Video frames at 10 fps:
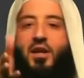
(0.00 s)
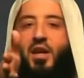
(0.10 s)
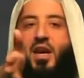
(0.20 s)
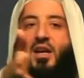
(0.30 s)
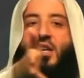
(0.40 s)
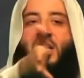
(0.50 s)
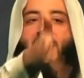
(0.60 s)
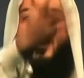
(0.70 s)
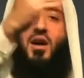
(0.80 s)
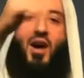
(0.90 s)
here he's
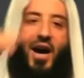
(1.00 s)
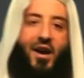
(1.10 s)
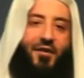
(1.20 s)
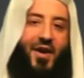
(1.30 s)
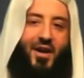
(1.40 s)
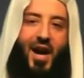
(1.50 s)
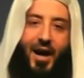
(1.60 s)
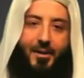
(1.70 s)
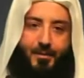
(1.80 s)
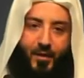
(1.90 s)
in the Ghar of
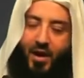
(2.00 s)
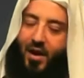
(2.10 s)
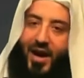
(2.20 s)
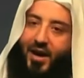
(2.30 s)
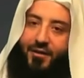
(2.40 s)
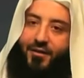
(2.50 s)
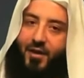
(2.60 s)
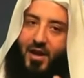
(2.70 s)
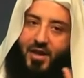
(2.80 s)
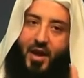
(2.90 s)
Hira, the Ghar of
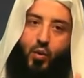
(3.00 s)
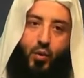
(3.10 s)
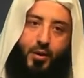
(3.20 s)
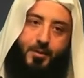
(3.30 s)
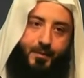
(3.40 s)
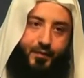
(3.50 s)
Thawr.